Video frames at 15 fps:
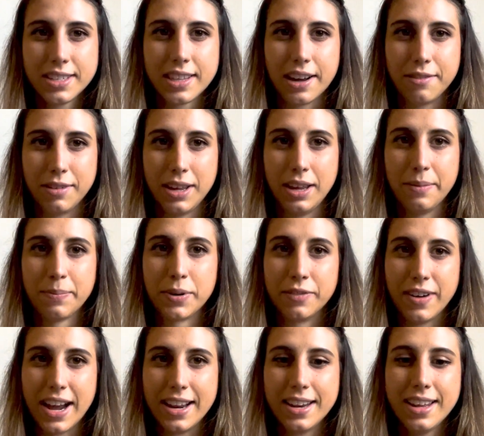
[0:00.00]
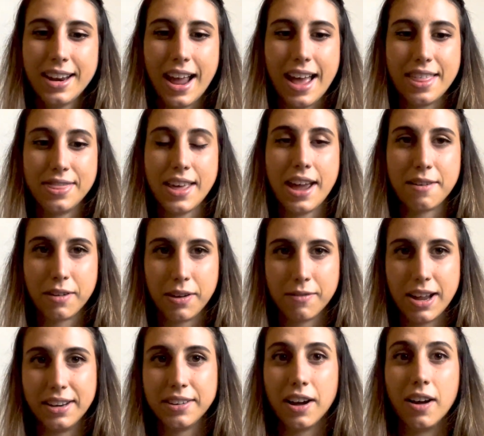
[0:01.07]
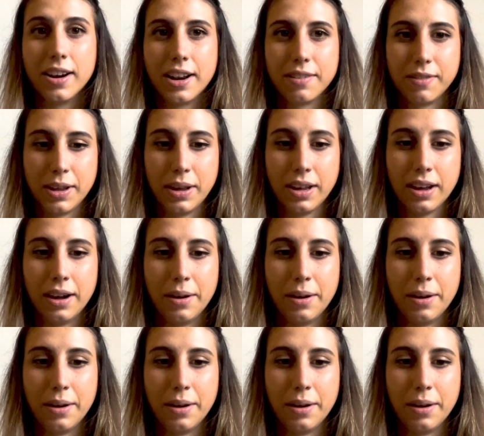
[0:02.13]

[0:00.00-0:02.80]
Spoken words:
that we provided, and then we went on and we